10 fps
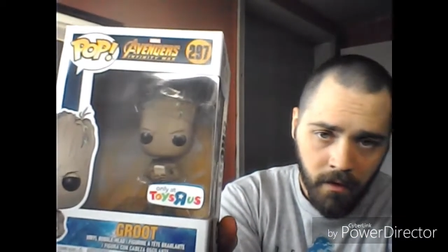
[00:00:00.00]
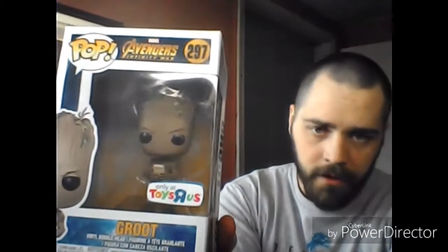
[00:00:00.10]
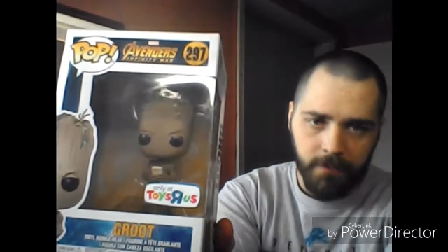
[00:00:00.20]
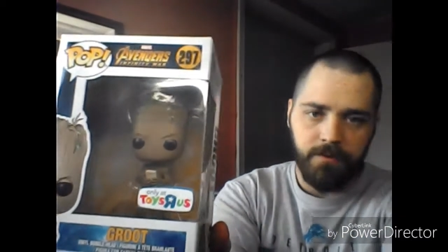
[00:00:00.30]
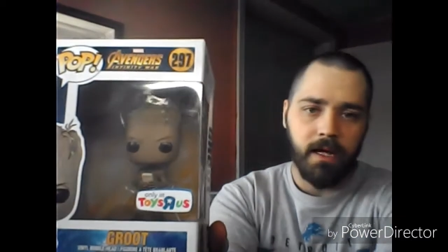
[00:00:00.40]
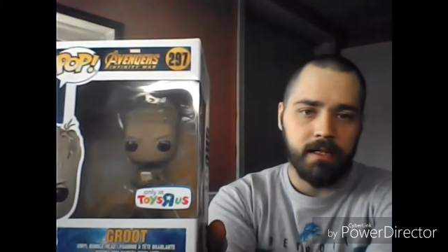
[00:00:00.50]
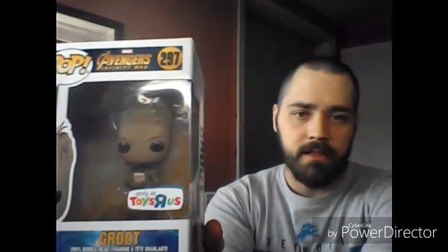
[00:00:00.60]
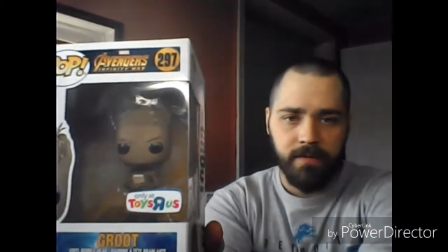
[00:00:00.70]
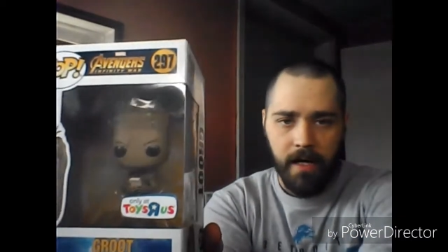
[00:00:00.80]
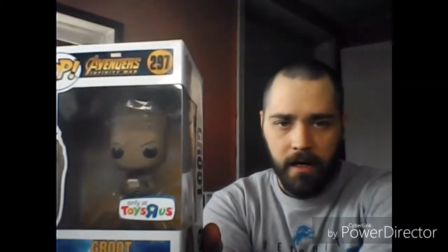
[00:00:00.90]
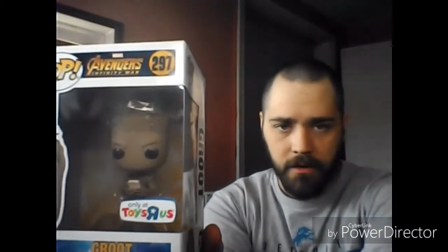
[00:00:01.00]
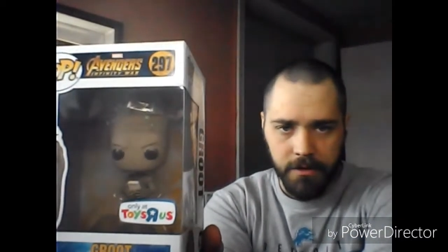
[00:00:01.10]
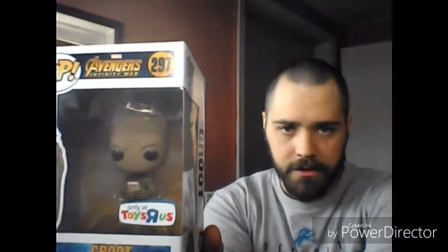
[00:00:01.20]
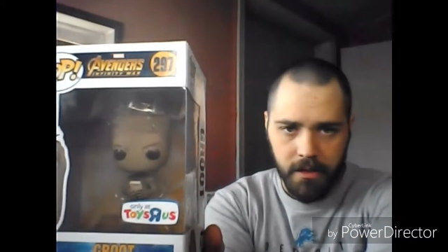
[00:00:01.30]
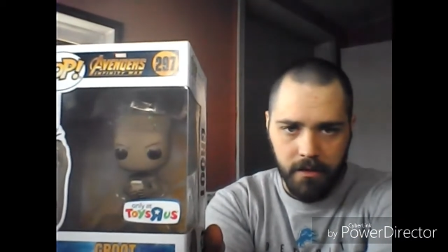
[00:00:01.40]
And if you guys have not
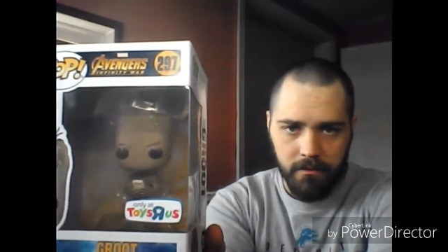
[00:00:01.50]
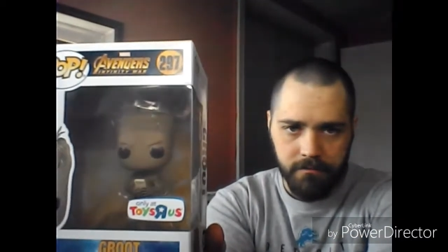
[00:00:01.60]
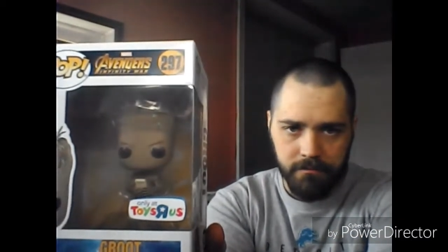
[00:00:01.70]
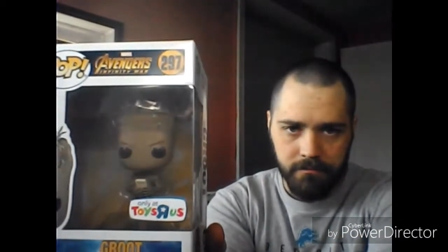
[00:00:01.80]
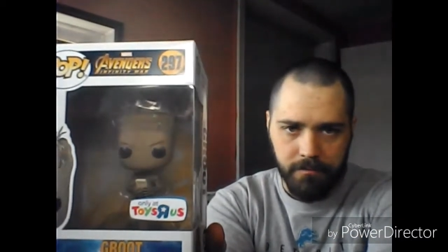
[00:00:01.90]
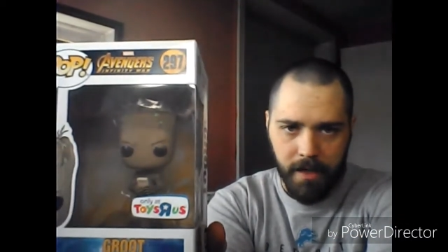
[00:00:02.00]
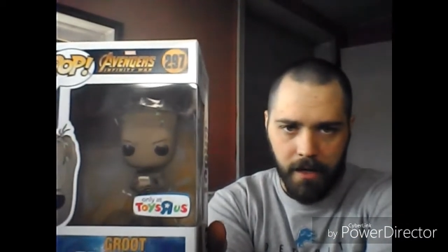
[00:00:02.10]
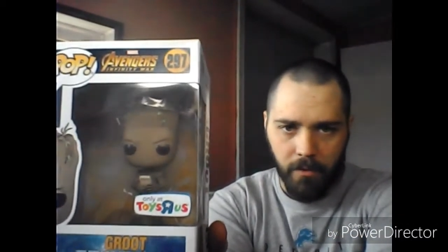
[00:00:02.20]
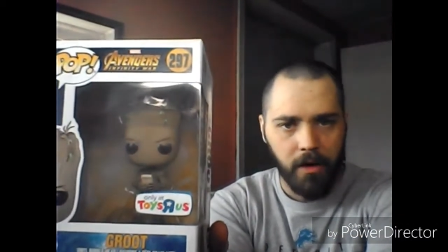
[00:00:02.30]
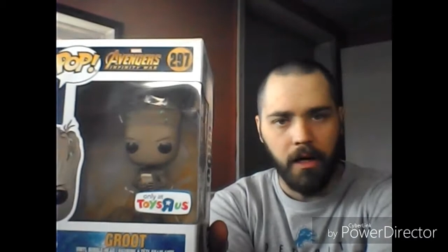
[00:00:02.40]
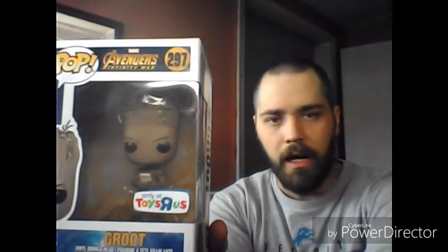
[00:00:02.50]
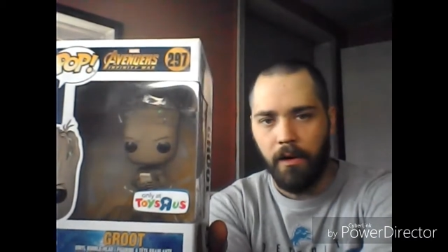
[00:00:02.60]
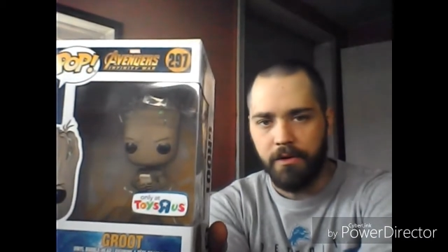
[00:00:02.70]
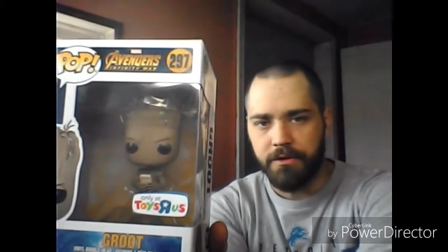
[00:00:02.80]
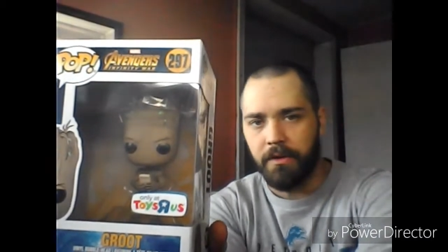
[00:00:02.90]
heard yet, by what
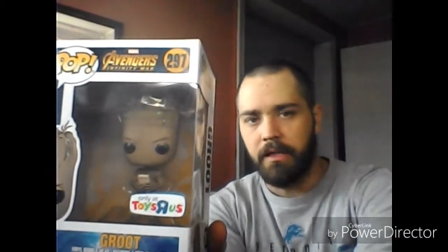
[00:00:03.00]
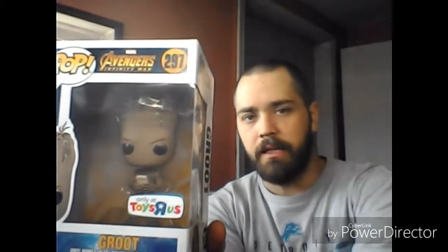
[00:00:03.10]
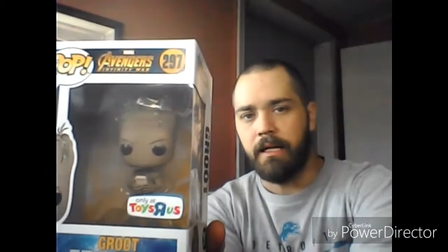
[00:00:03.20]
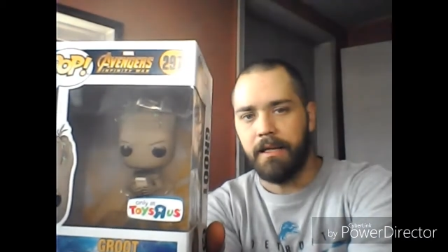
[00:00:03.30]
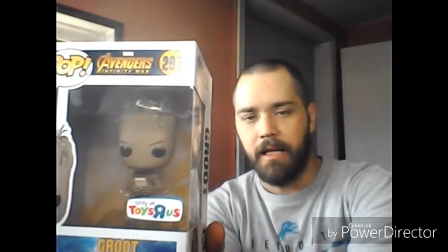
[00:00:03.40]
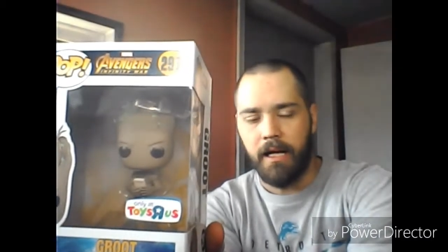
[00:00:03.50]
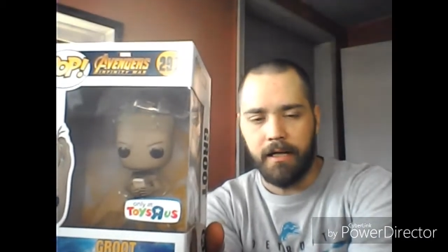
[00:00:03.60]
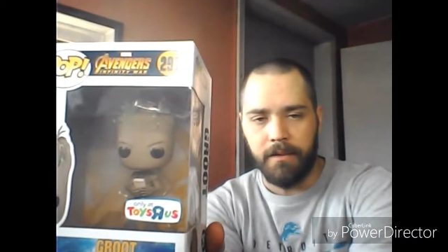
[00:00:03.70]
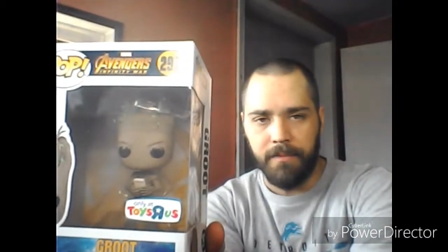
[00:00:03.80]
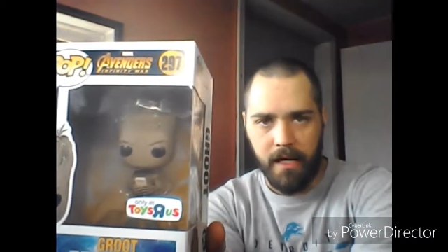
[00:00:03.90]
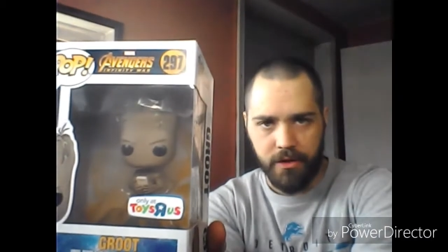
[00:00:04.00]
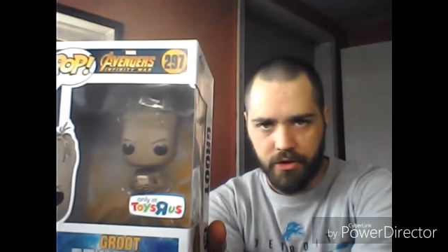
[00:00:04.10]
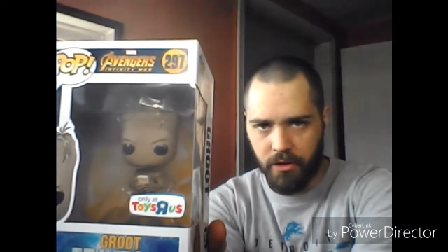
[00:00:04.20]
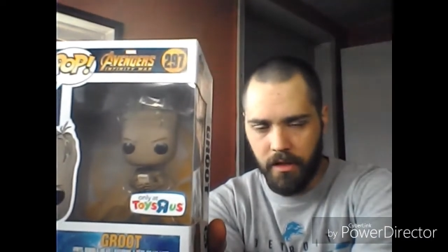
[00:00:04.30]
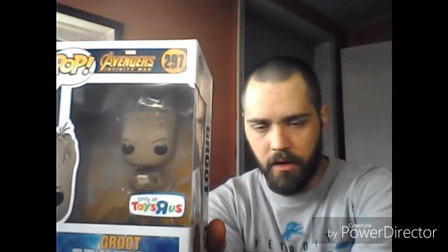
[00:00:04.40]
I was reading online, I'm not
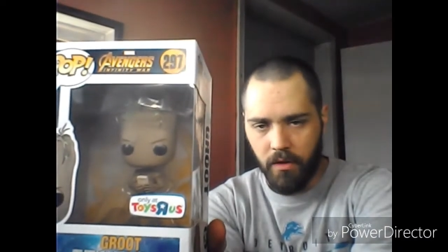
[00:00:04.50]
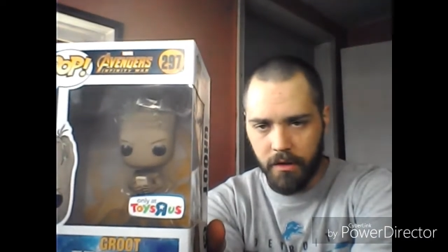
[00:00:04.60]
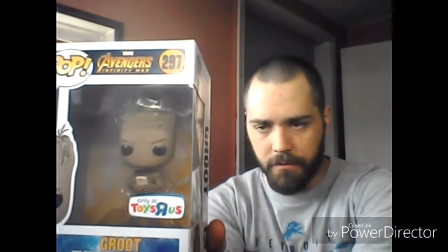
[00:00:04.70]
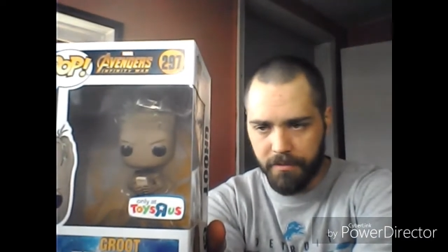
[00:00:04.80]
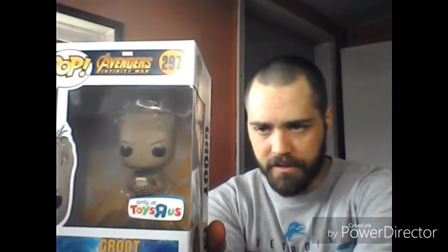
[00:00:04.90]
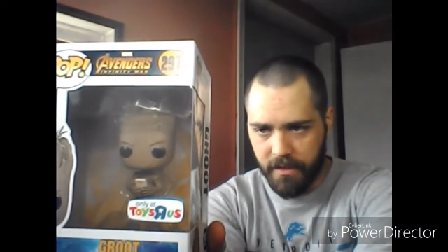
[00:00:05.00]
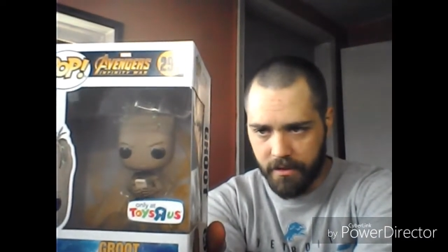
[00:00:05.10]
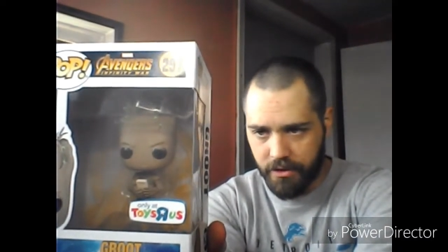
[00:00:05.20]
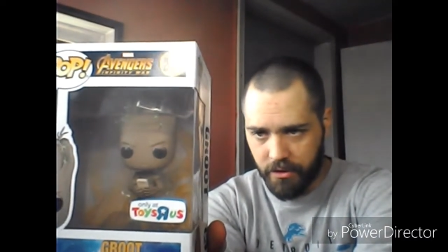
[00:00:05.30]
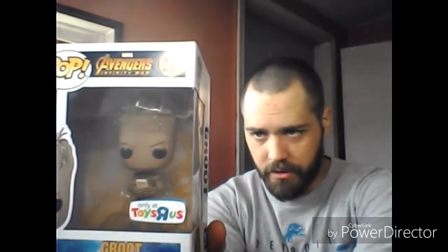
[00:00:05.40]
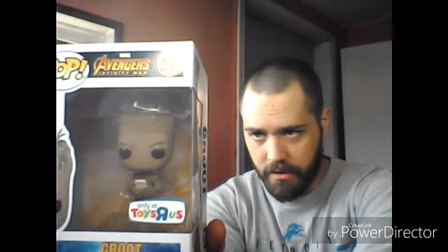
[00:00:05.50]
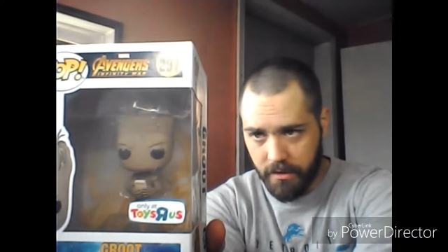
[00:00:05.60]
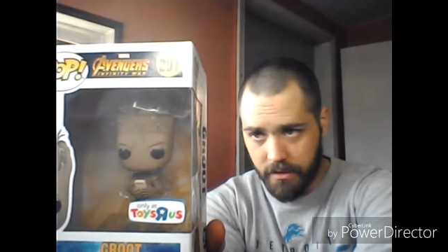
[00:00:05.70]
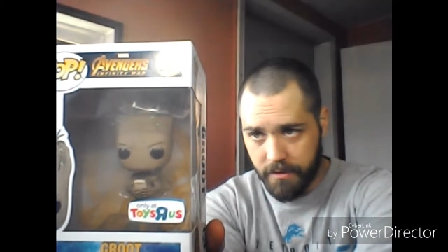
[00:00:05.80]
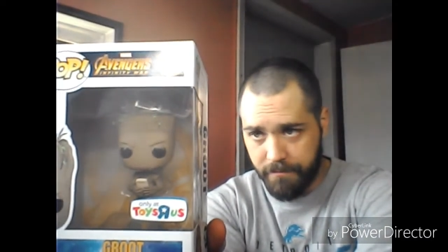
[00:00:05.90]
sure how 100% sure it
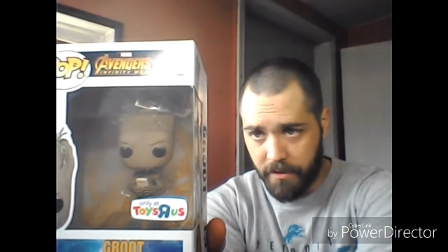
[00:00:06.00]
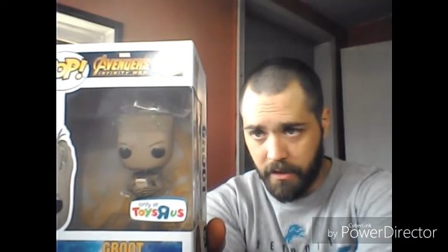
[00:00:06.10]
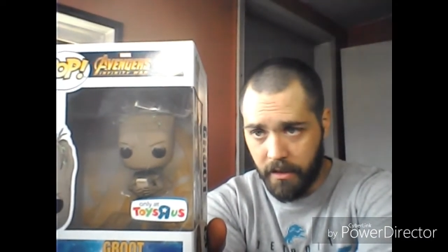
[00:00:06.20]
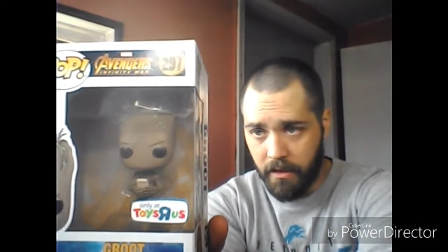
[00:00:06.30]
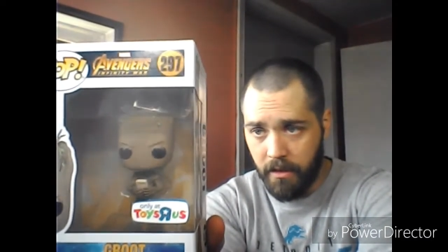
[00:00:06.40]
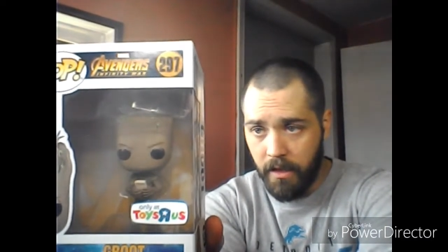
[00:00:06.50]
is, but